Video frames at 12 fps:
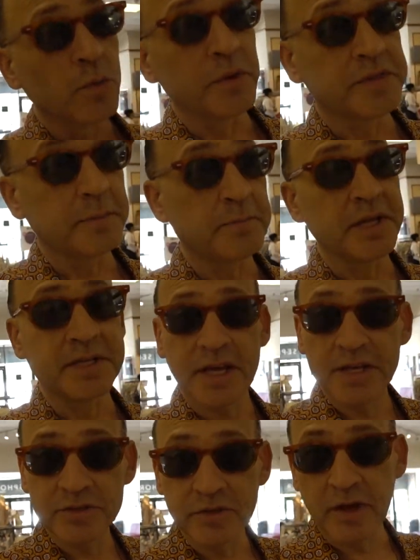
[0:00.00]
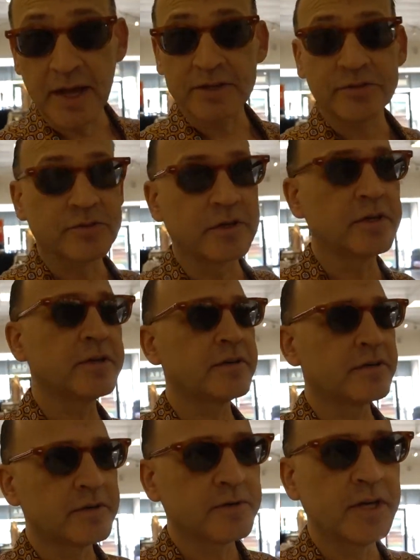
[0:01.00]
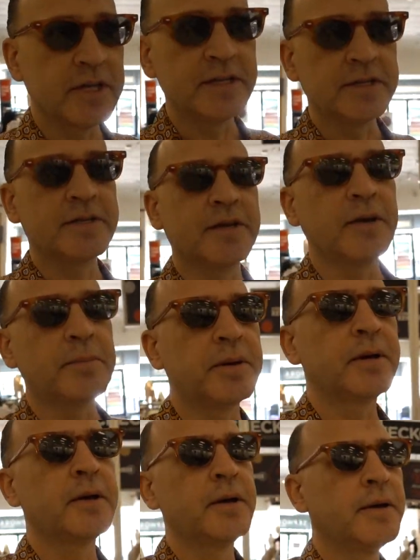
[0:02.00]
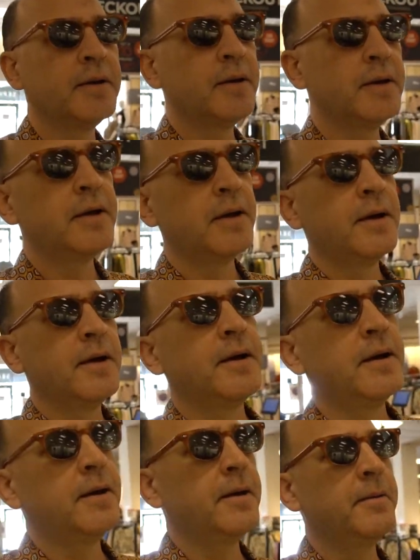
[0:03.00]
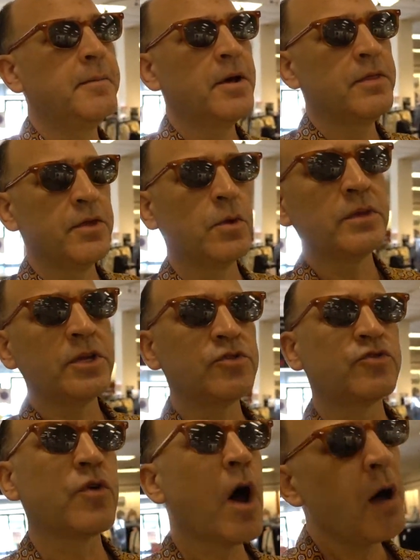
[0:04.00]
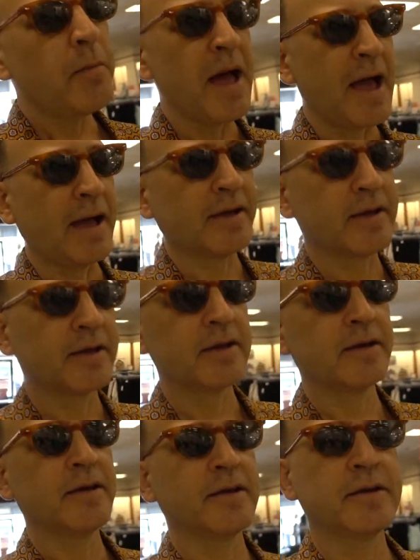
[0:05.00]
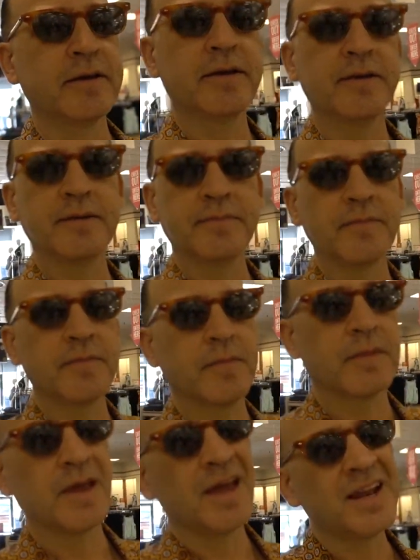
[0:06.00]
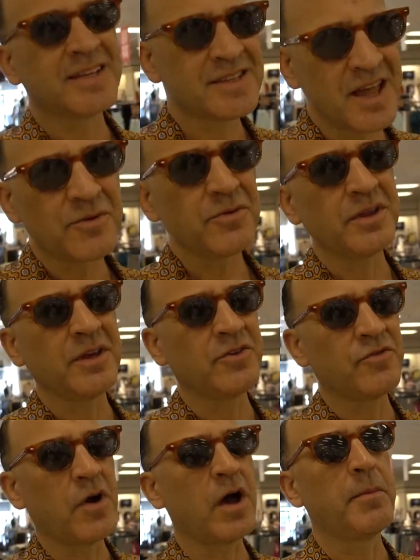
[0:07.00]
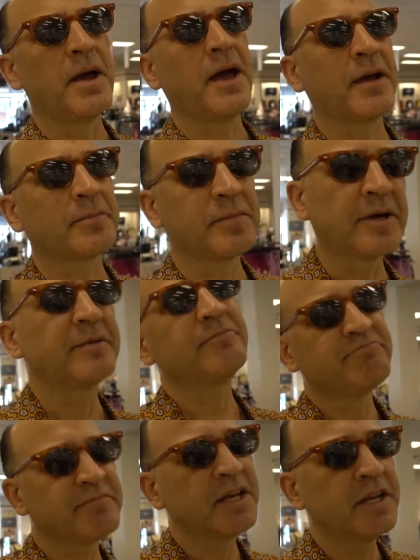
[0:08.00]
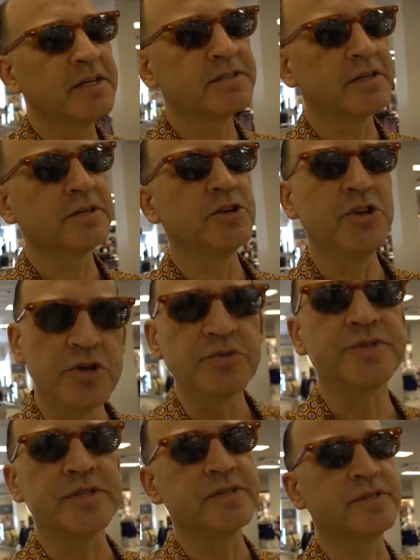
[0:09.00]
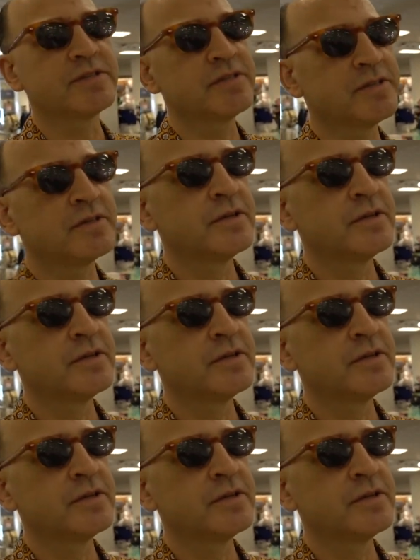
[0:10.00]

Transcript: with the potential extra hidden tip. Um, the only drawback, and it's not really a drawback, but it is a nuisance.